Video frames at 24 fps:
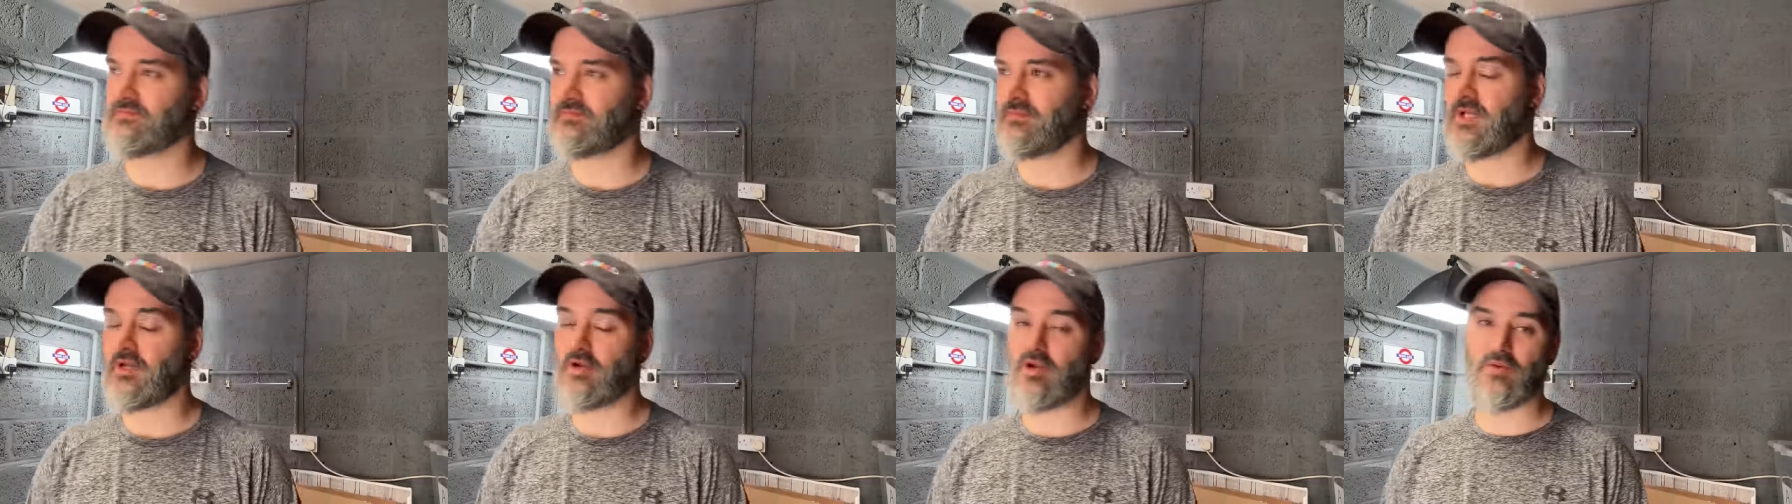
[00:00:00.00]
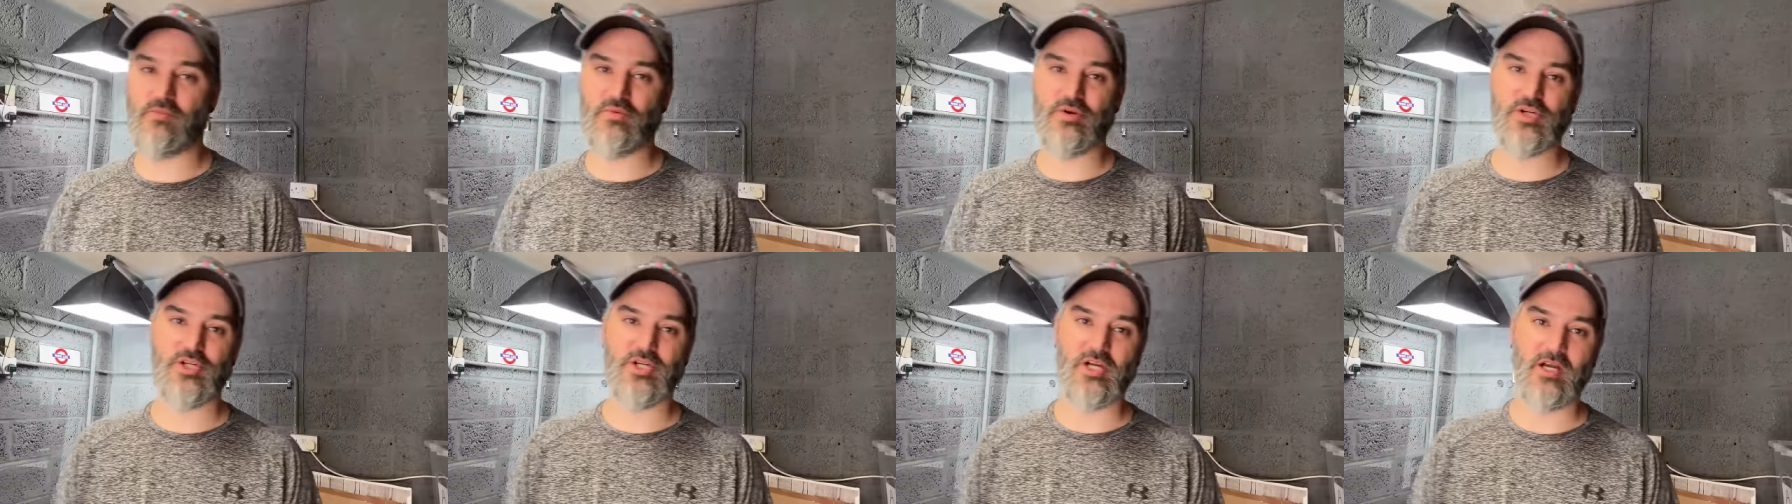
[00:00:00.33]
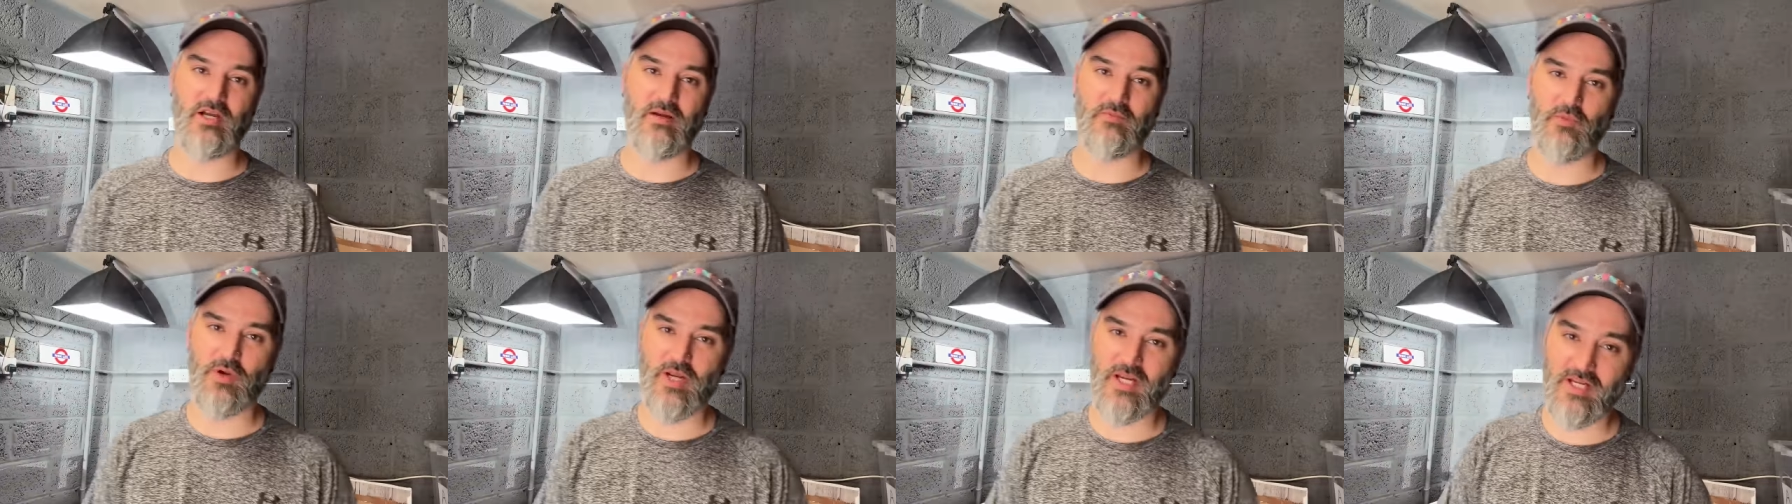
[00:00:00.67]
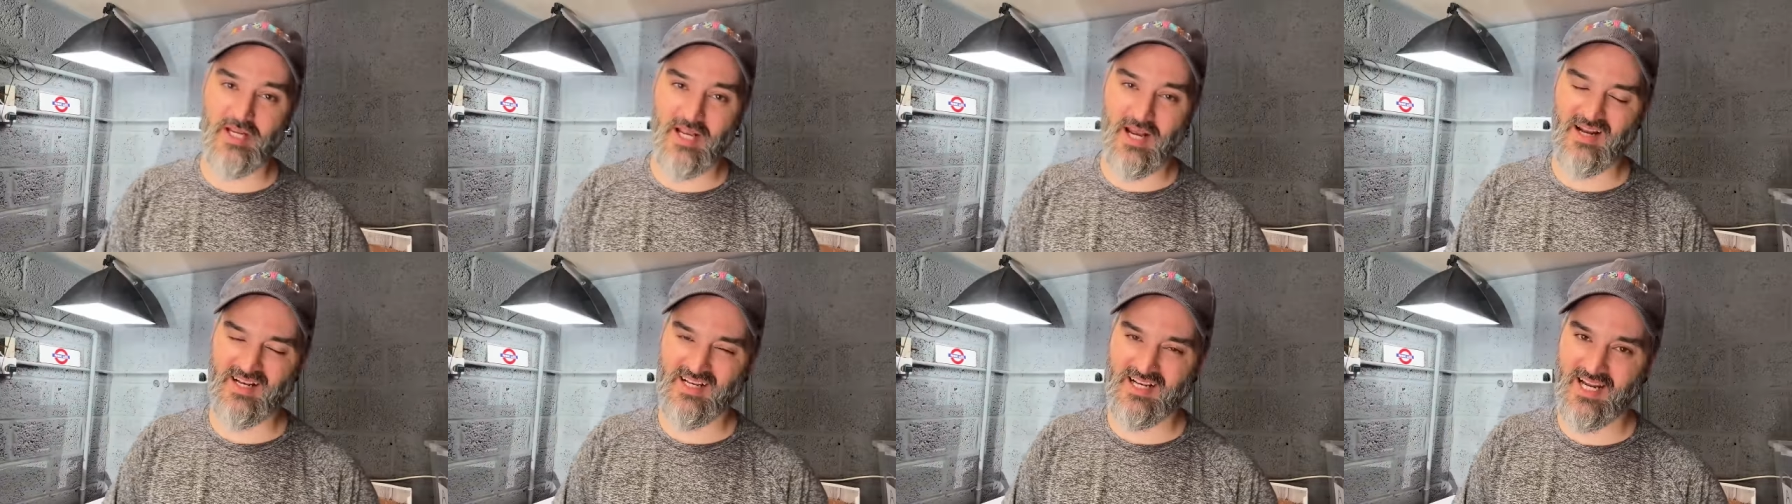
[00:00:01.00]
And I appreciate it. We
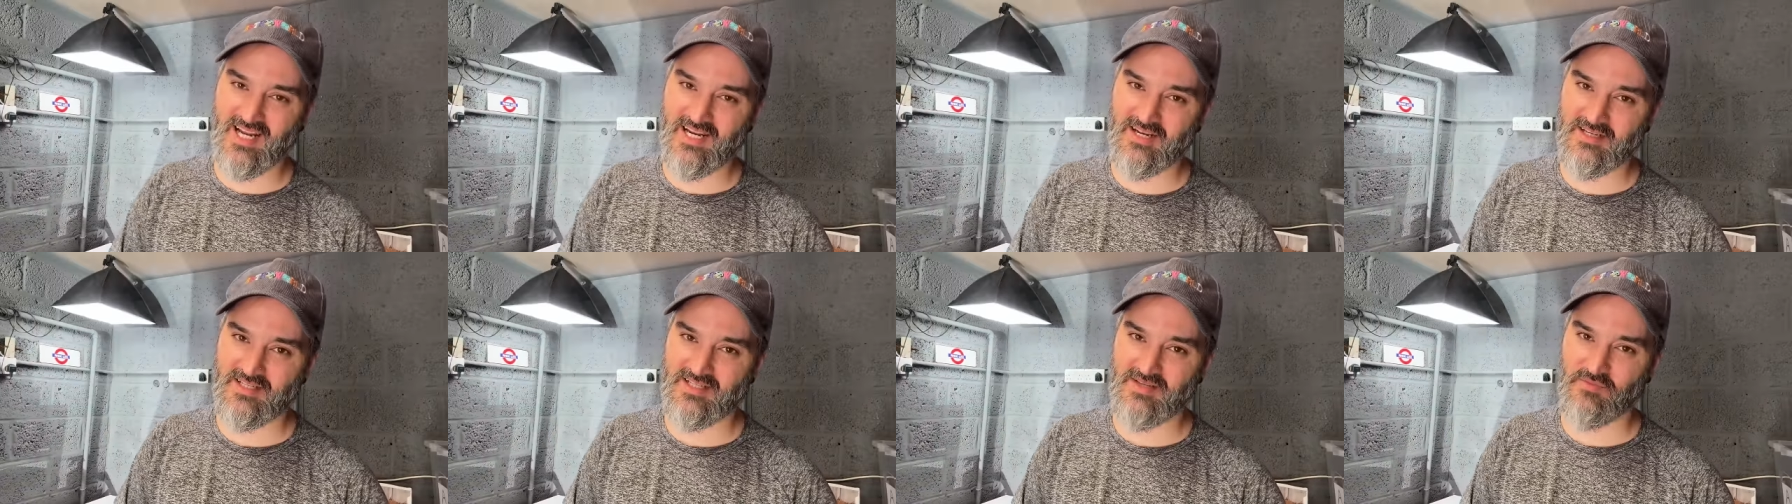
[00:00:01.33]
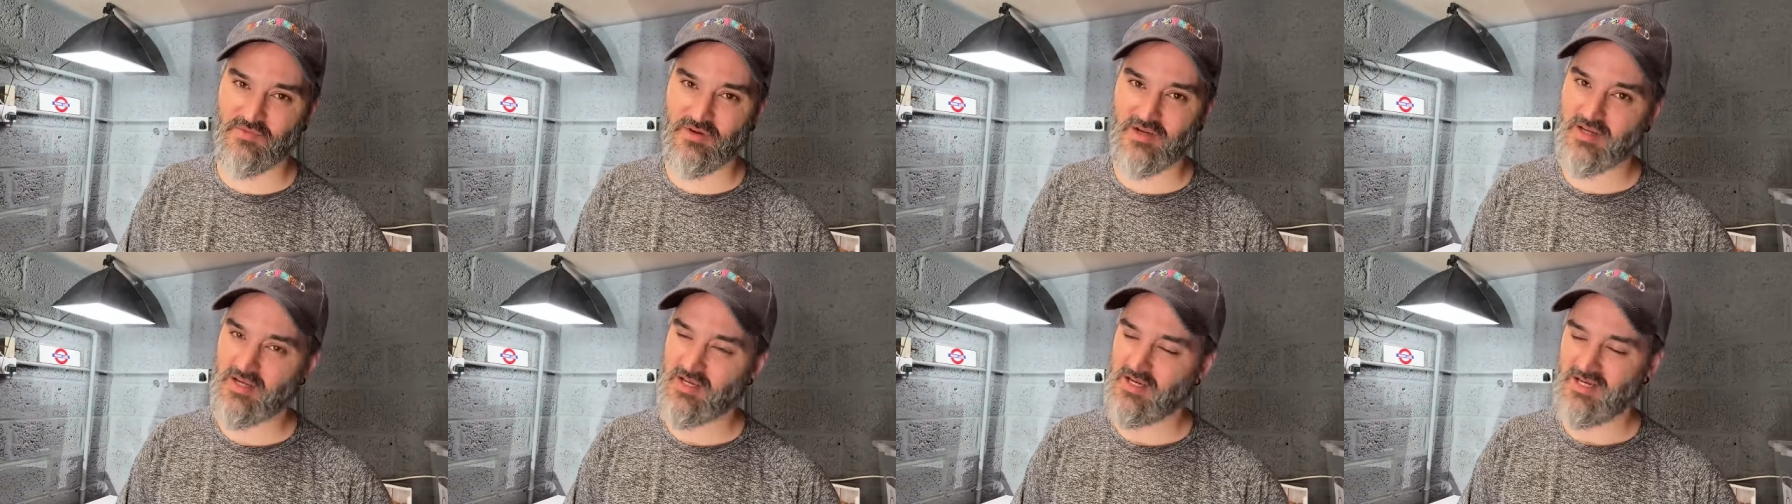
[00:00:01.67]
had cleaners, didn't we?